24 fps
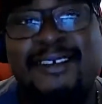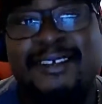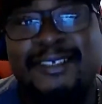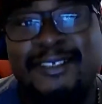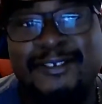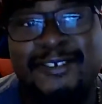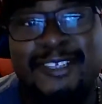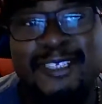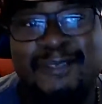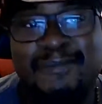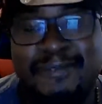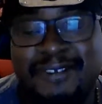
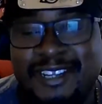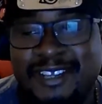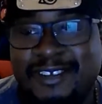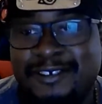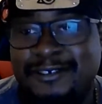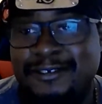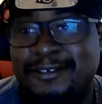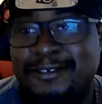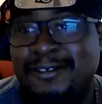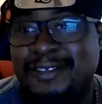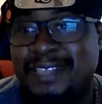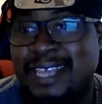So it's pretty
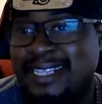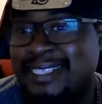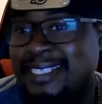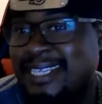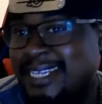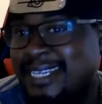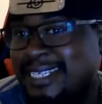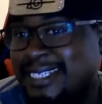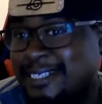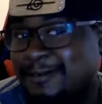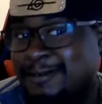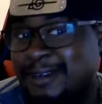cool that it
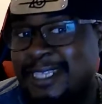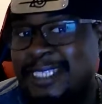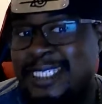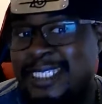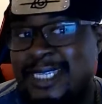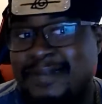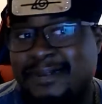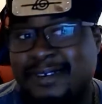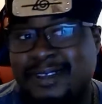takes away some of